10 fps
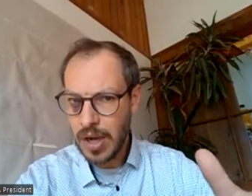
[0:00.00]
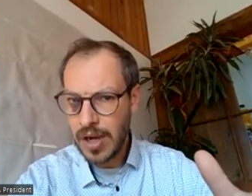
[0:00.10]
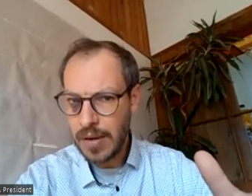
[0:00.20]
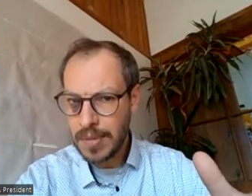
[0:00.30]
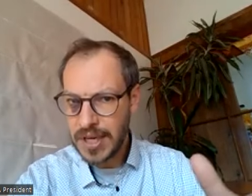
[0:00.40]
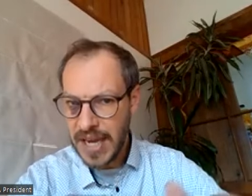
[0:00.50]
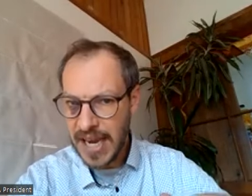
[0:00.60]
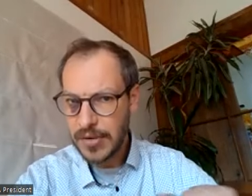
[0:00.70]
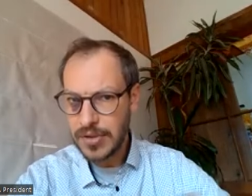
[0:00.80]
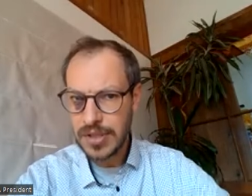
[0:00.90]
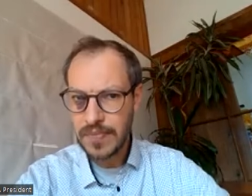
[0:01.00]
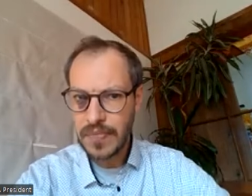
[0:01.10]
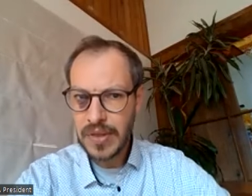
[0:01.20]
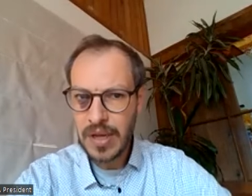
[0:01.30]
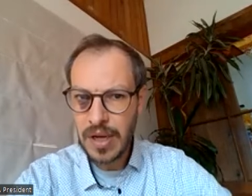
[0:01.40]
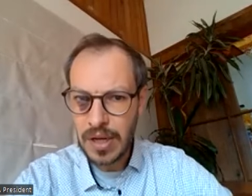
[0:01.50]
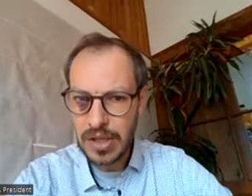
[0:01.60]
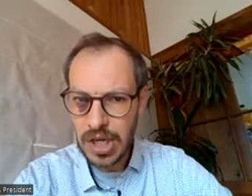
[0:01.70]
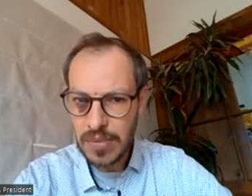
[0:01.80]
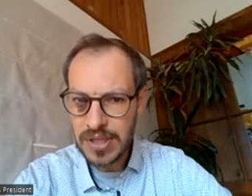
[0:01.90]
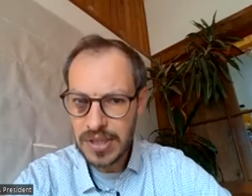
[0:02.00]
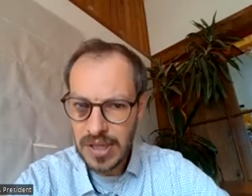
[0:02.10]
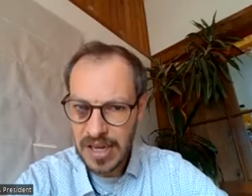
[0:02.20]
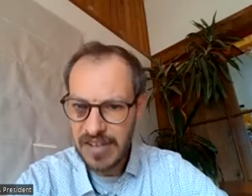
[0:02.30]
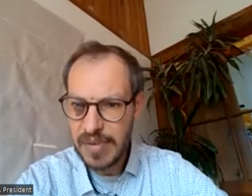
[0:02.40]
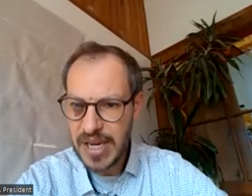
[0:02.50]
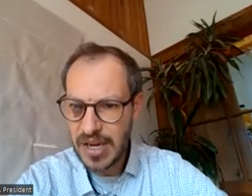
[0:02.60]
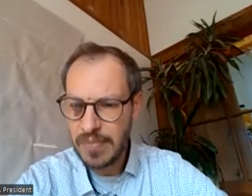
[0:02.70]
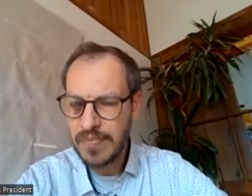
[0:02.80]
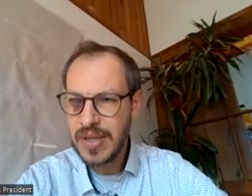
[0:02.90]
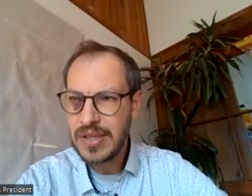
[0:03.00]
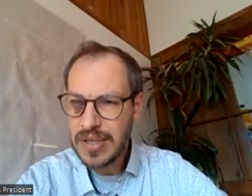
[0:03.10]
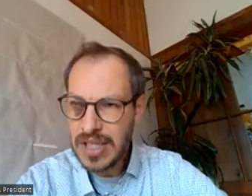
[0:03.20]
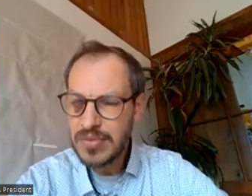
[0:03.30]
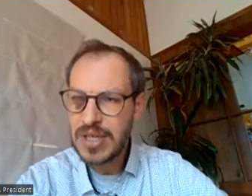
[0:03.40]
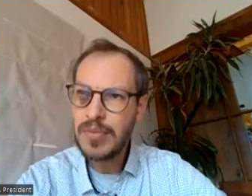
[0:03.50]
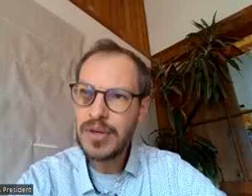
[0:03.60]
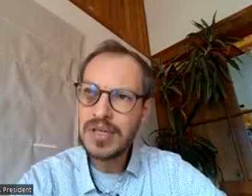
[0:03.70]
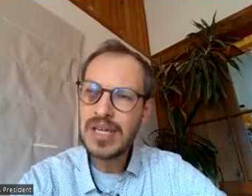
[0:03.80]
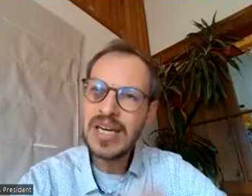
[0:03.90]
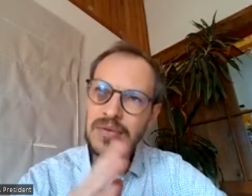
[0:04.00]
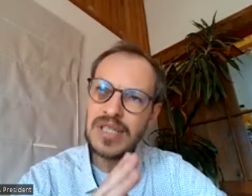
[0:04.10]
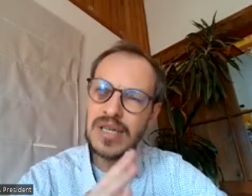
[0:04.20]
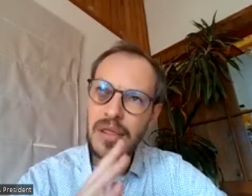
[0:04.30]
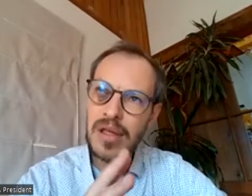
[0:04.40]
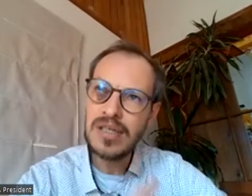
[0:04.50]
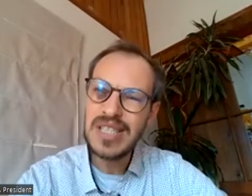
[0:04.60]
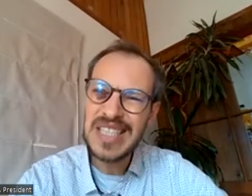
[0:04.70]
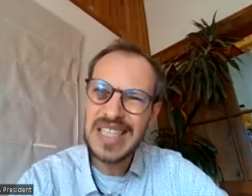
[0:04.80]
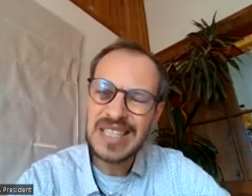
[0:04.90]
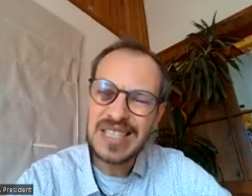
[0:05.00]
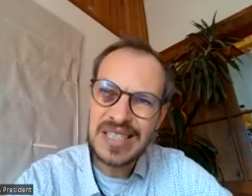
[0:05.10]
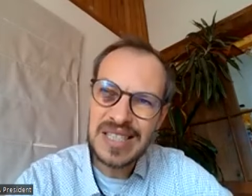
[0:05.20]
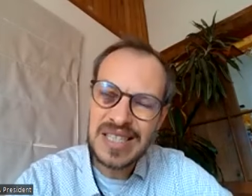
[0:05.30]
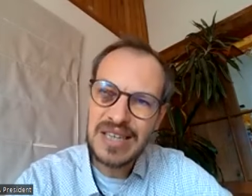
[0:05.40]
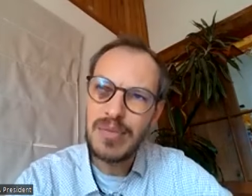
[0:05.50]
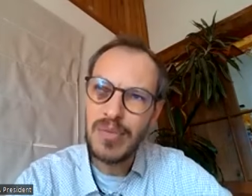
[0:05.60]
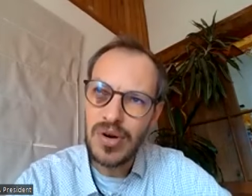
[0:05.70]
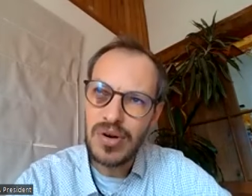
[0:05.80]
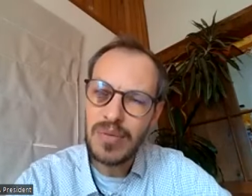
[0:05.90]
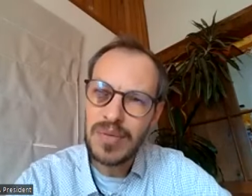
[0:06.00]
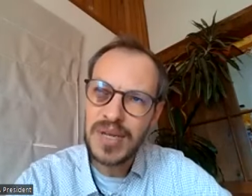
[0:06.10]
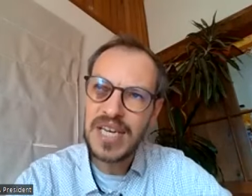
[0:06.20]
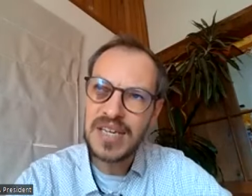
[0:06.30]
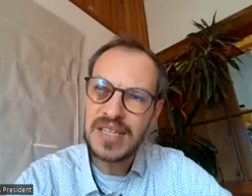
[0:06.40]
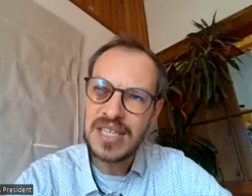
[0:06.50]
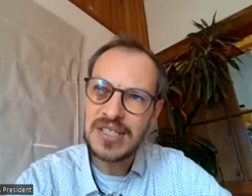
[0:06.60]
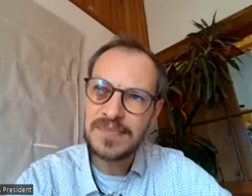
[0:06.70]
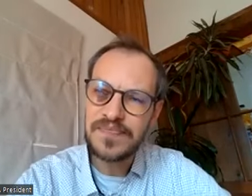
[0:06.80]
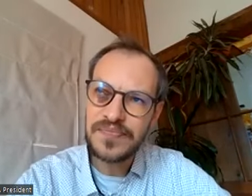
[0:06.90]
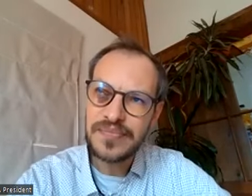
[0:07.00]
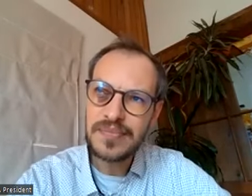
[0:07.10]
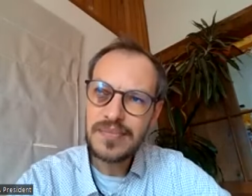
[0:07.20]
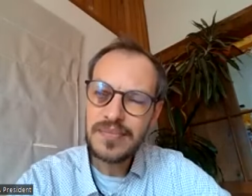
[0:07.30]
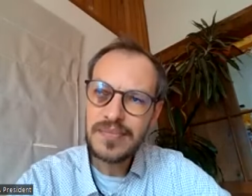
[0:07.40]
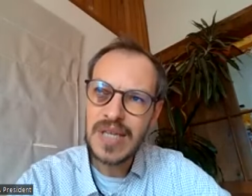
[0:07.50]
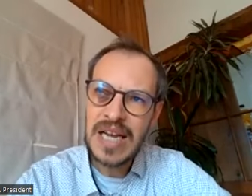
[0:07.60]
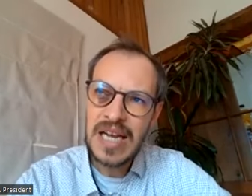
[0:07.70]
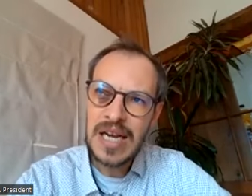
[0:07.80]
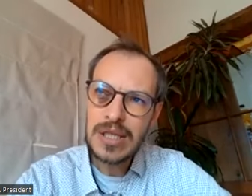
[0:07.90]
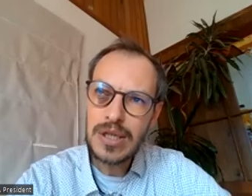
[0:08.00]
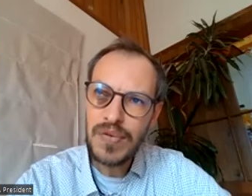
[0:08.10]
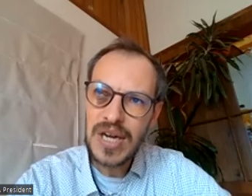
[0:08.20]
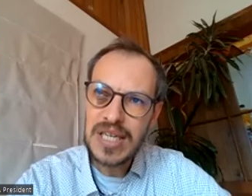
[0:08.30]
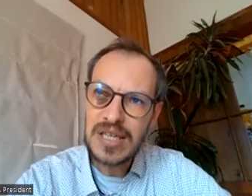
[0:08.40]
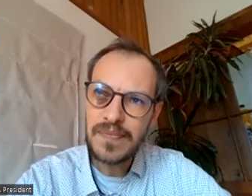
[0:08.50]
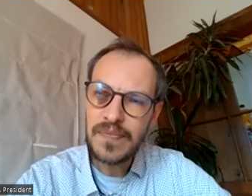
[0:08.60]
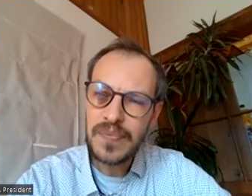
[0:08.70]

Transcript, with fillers: uh, precarious uh, jobs have become. So that's really important. And I would say a third thing that's even more complicated is the fact that